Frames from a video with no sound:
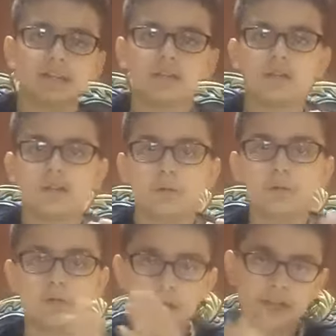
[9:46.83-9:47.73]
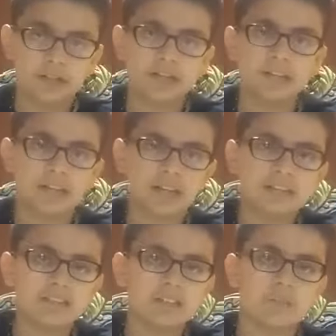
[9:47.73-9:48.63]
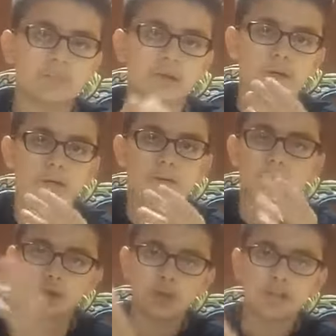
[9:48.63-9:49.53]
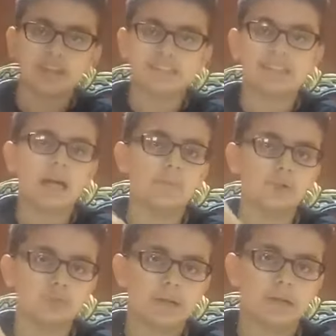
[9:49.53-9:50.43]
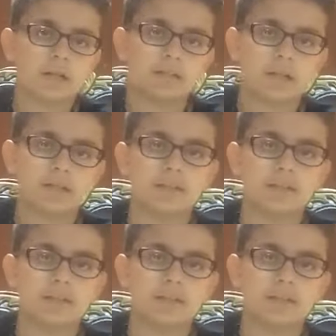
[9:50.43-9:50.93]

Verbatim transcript: We call it Eid al-Ghadir, but during that time it was Bay'at al-Ghadir.